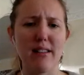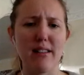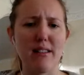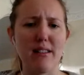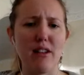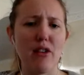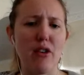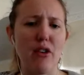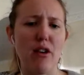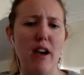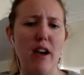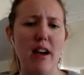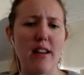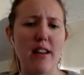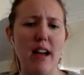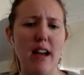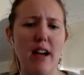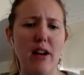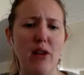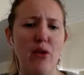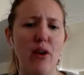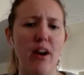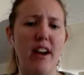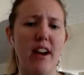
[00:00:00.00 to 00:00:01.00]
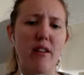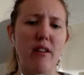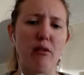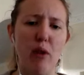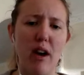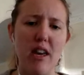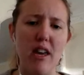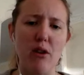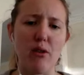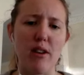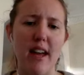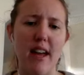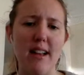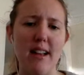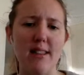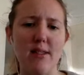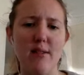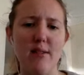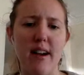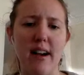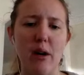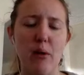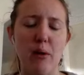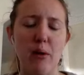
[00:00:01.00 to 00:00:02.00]
you know, a creative way you could
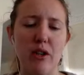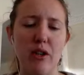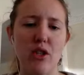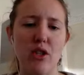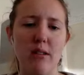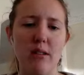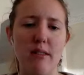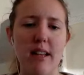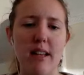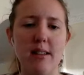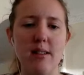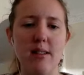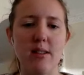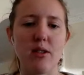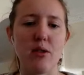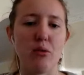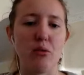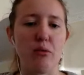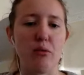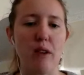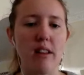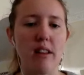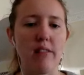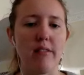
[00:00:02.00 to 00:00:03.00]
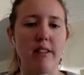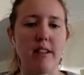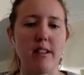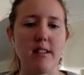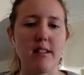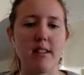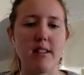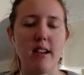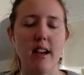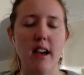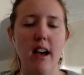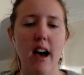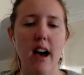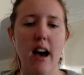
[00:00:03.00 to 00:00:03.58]
answer our question that's still relevant.